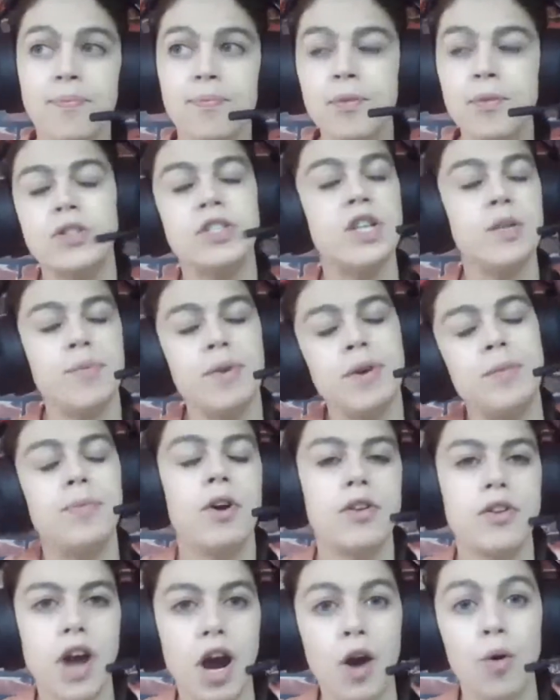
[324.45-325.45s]
most of the
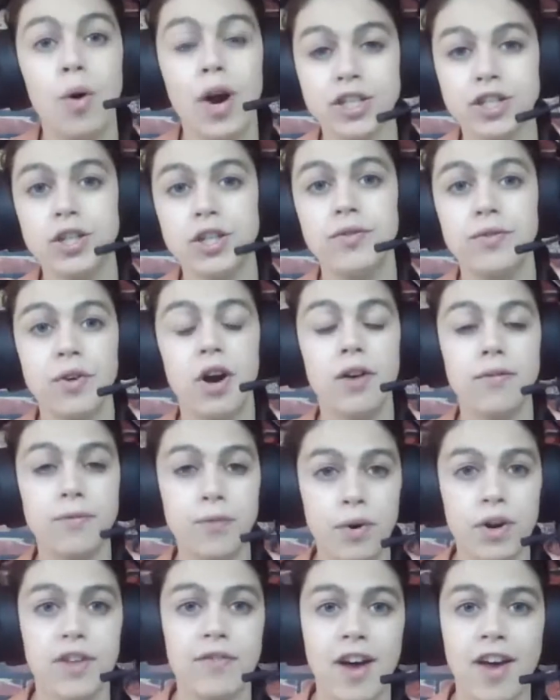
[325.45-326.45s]
people are not watching for all
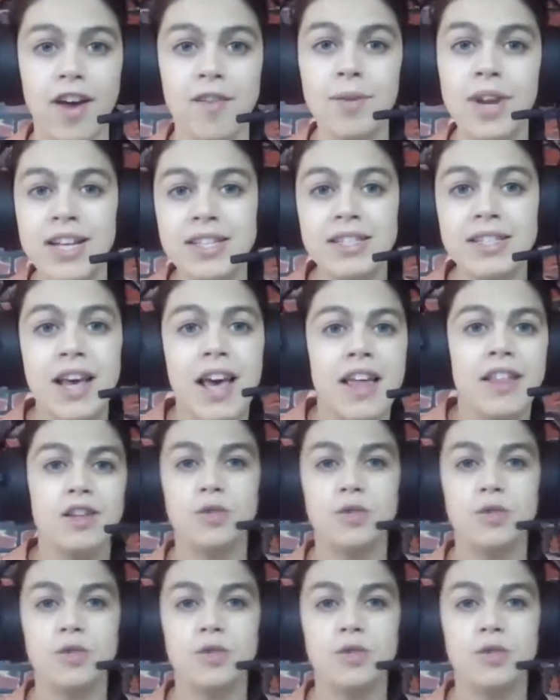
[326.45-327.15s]
45 minutes.